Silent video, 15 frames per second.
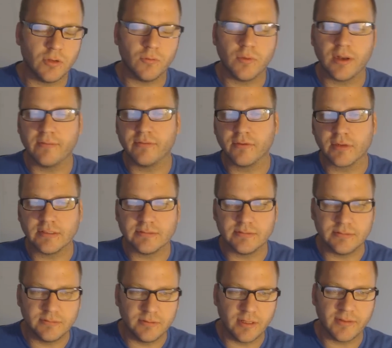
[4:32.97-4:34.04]
whatever,
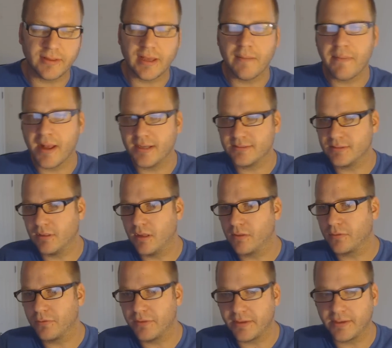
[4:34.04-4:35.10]
because they got passed
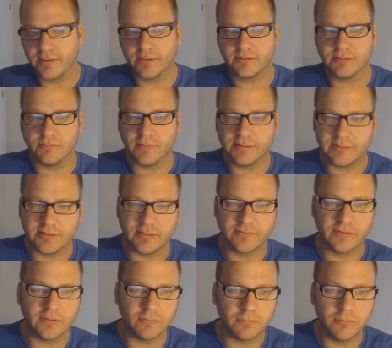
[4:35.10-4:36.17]
along through the years and went to
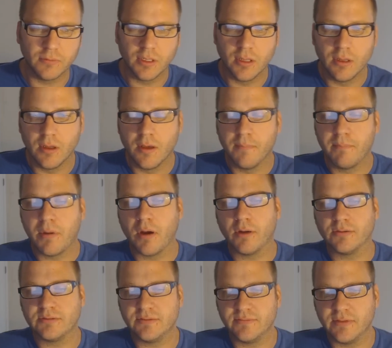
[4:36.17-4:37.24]
different
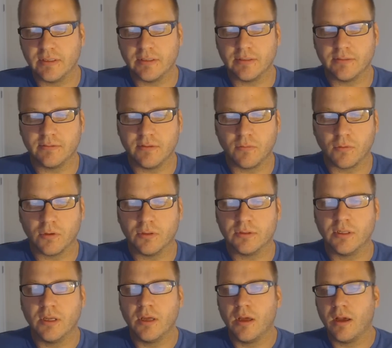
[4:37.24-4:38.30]
parts of the world.